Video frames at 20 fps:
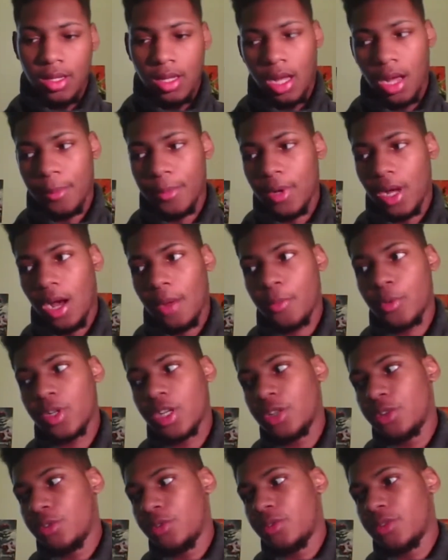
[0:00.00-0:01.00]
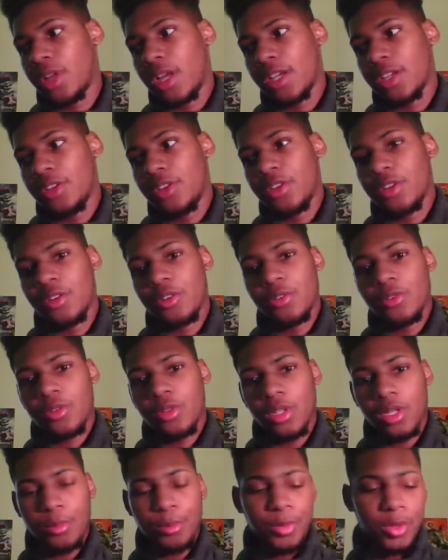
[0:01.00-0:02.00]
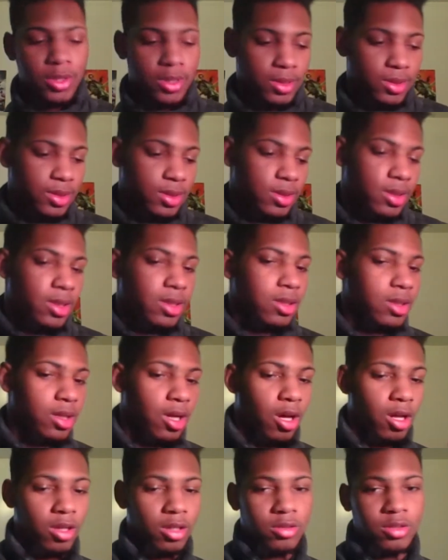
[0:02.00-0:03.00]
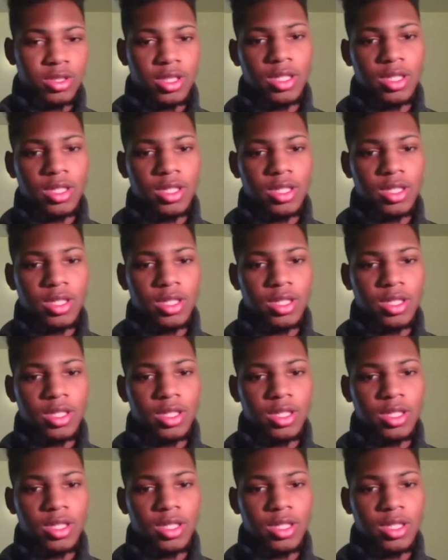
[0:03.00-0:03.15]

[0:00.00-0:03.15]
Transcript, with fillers: I'm, i want to do like you know lookbooks and other all those other